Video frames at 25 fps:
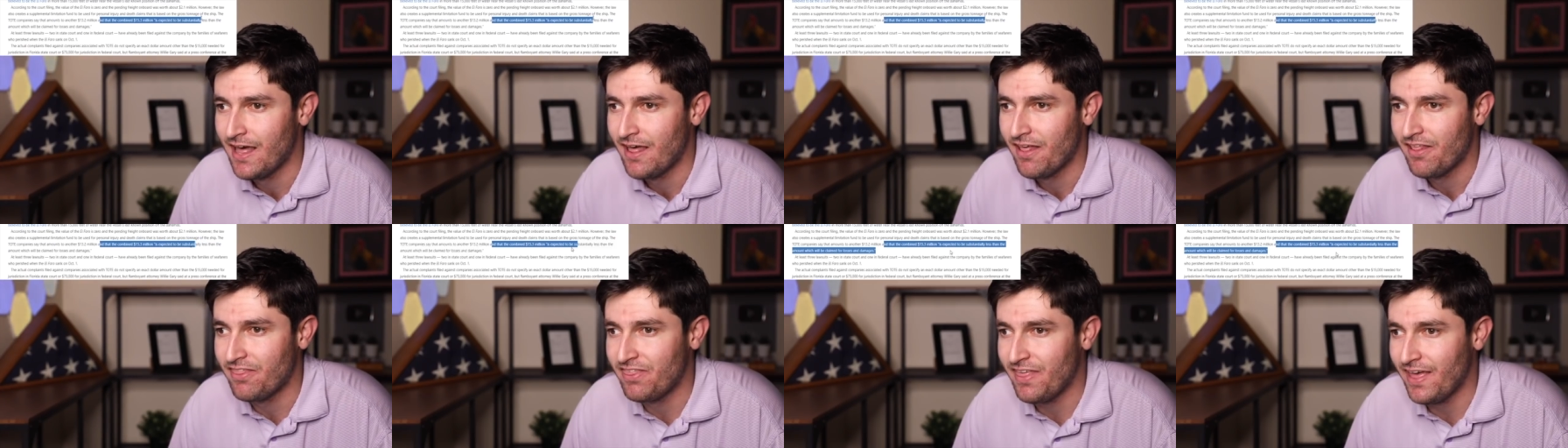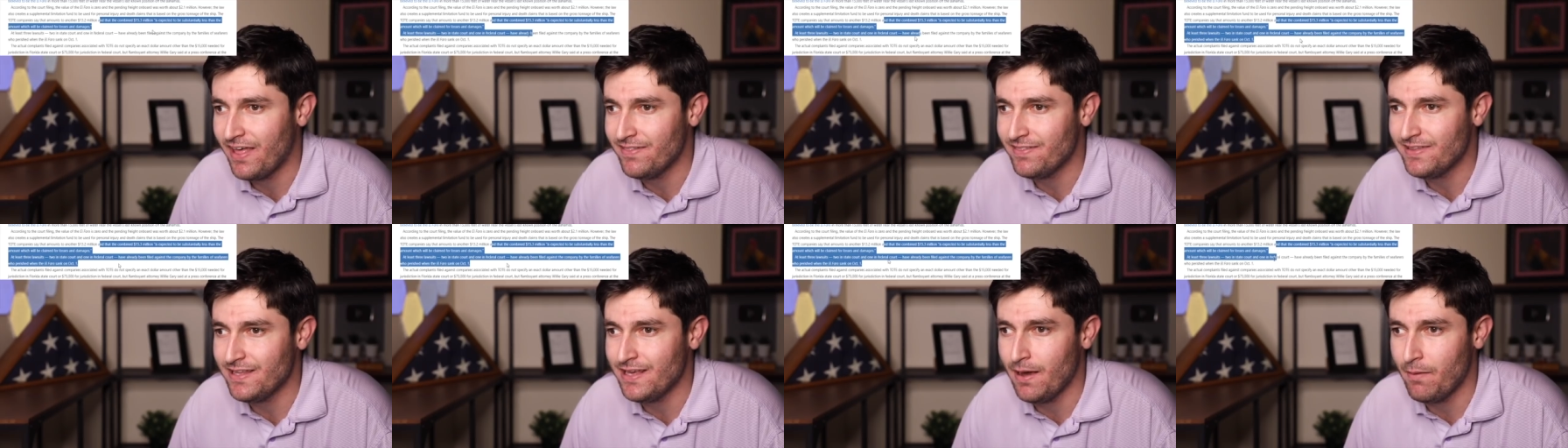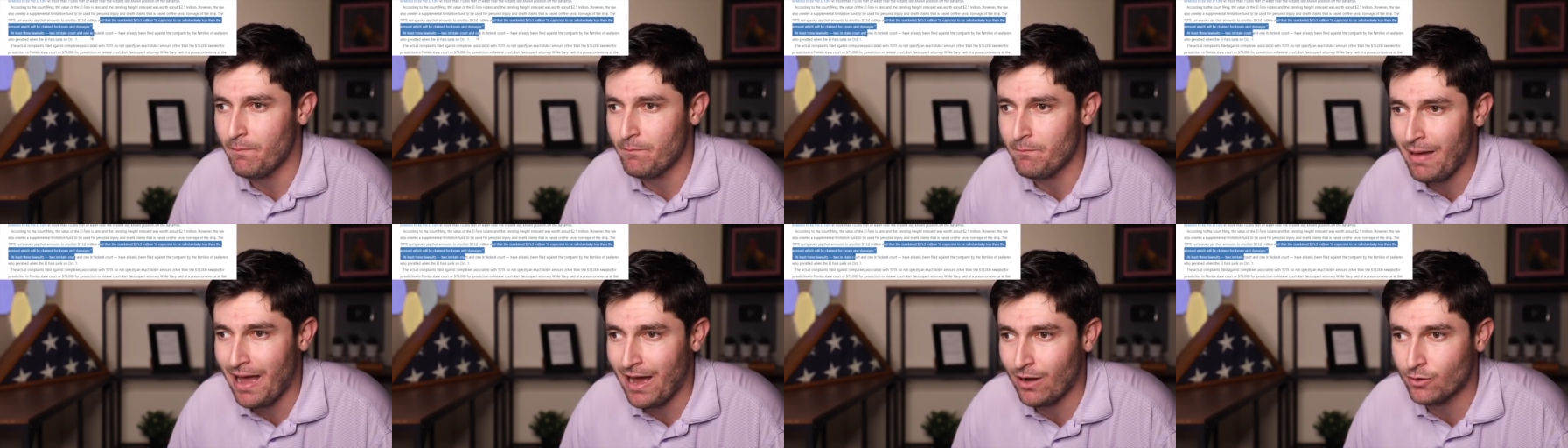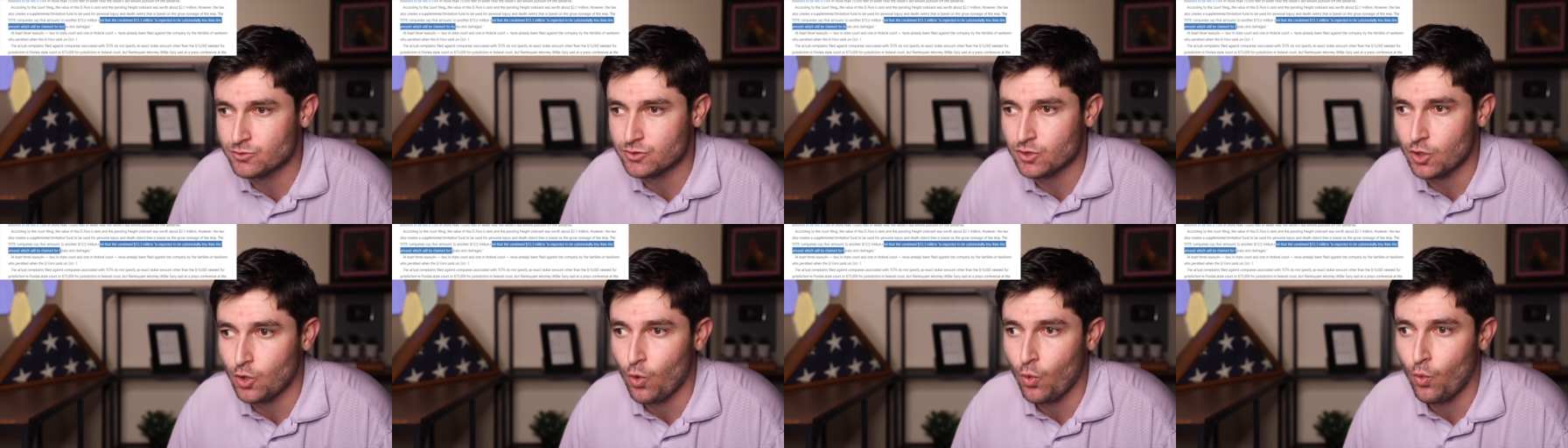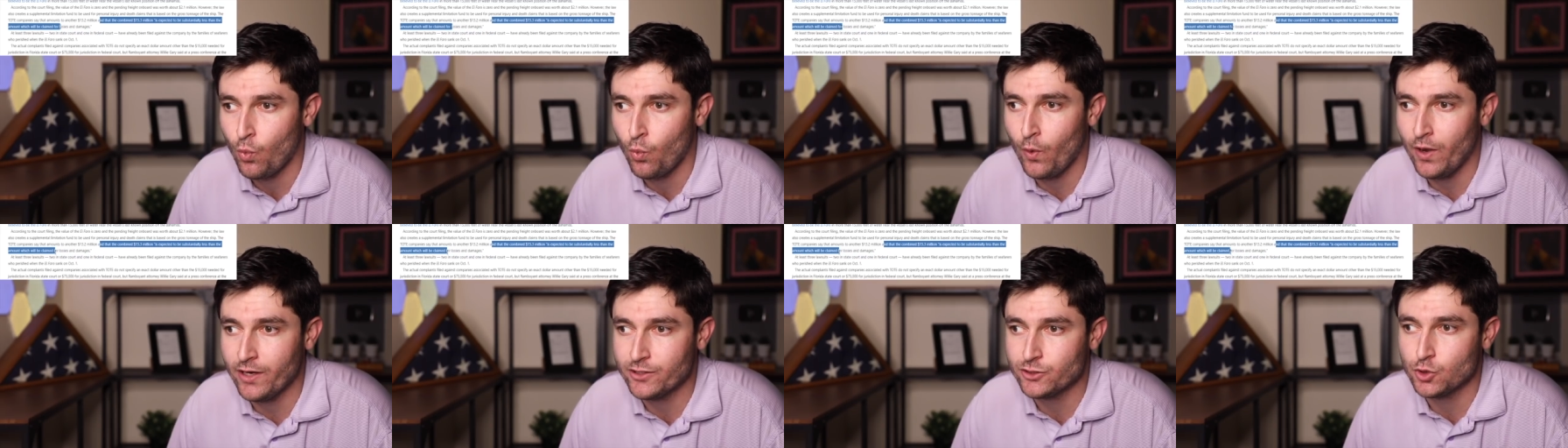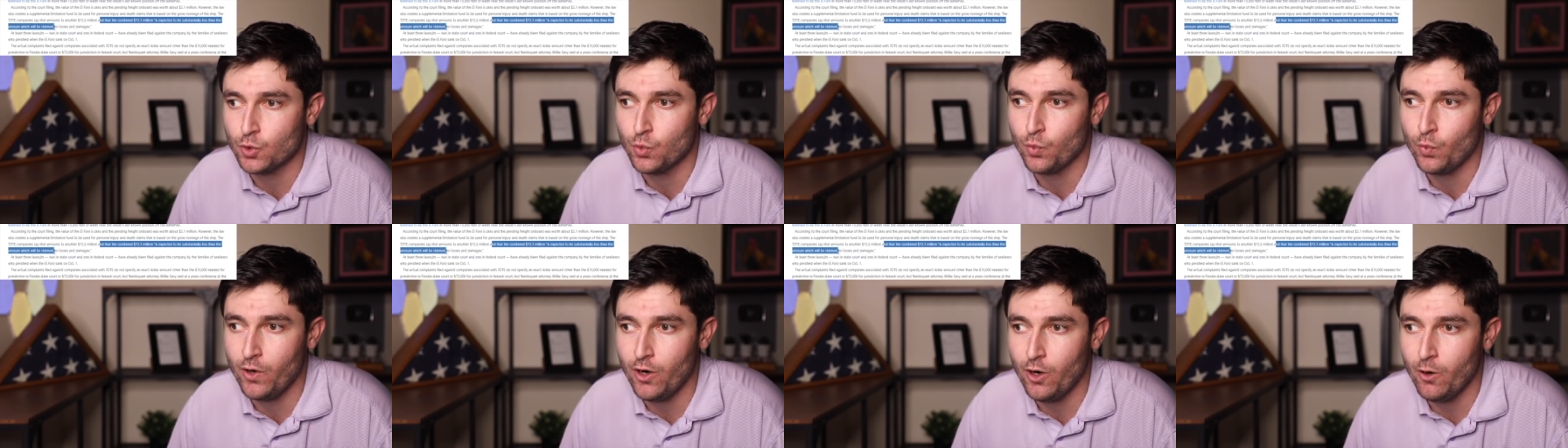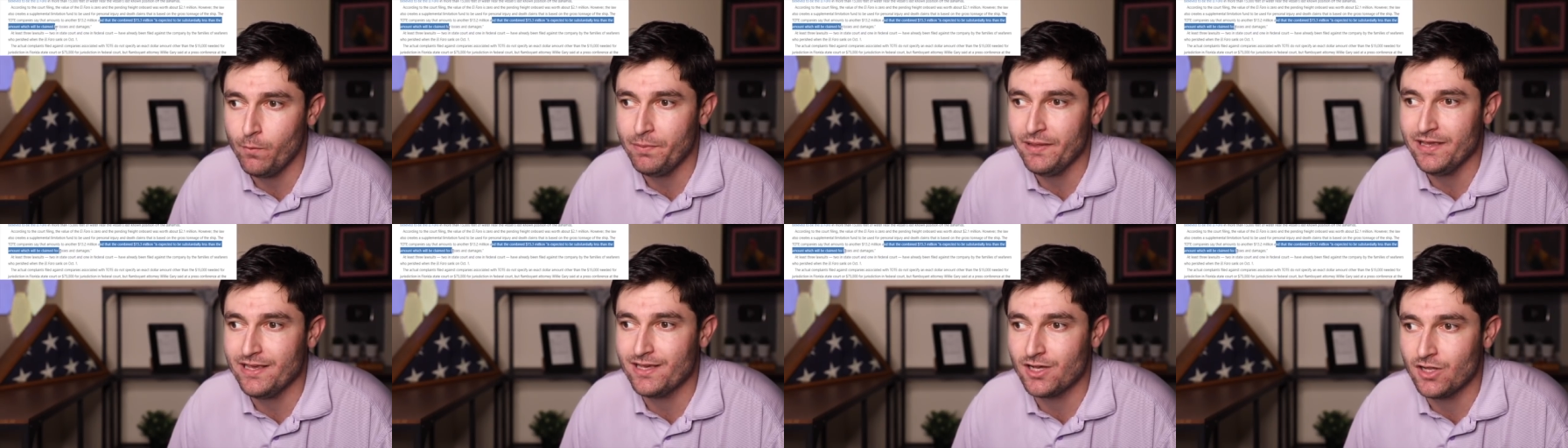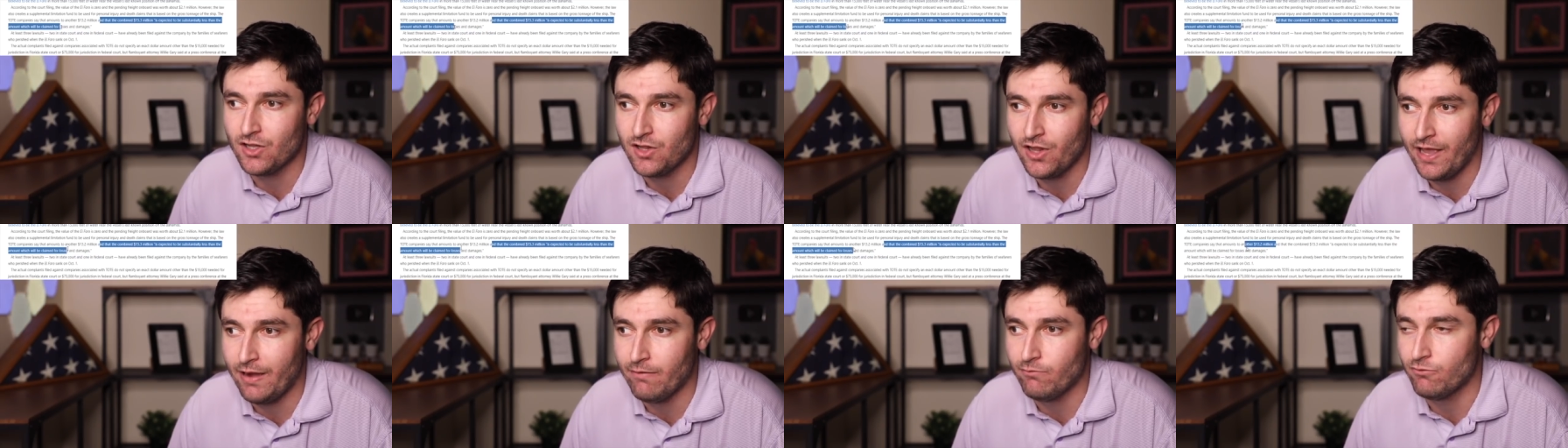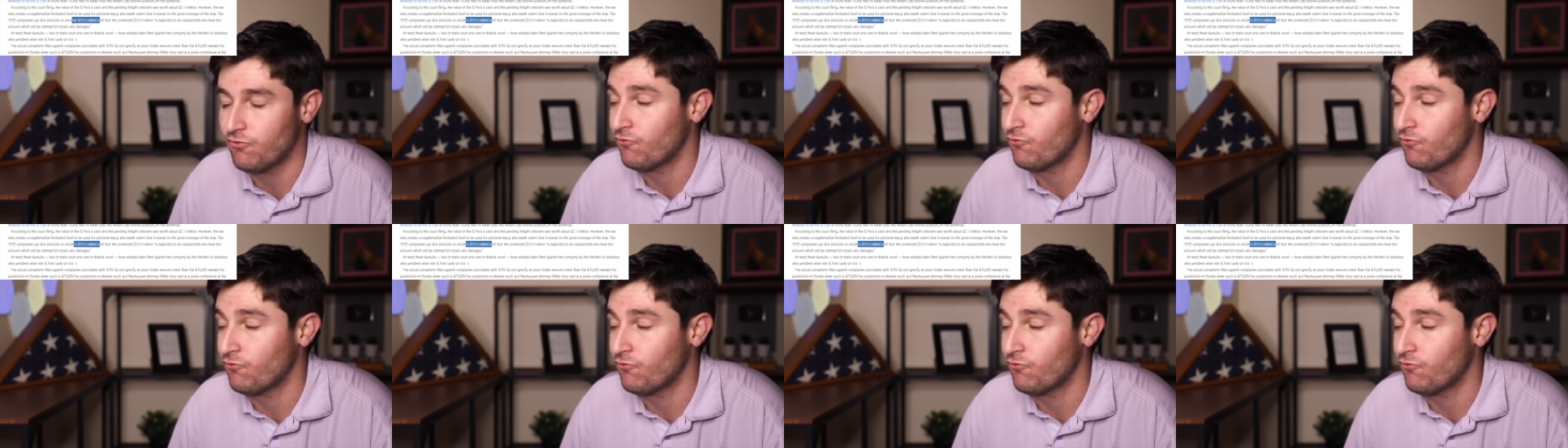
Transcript: than the amount which will be claimed